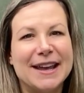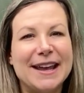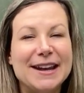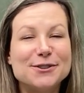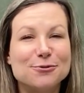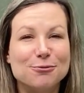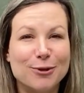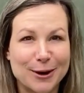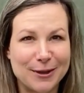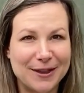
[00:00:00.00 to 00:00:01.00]
It is
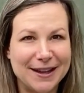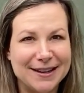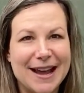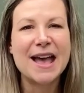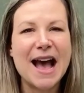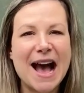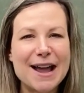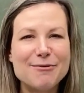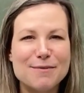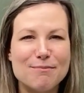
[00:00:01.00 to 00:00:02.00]
worth it. I
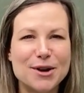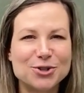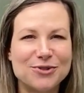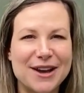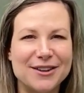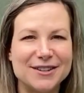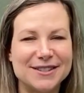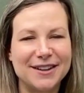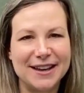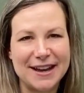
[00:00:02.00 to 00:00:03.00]
would much rather
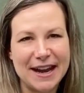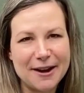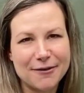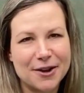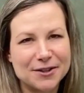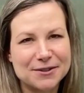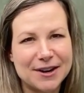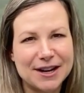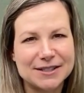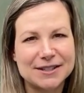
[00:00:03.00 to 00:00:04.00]
sell a native
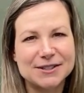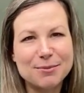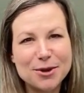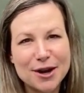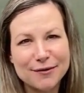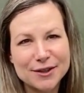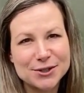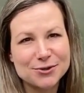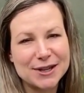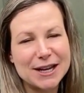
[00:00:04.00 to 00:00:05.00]
cultivar to someone off the
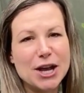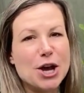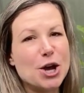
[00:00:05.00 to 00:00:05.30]
street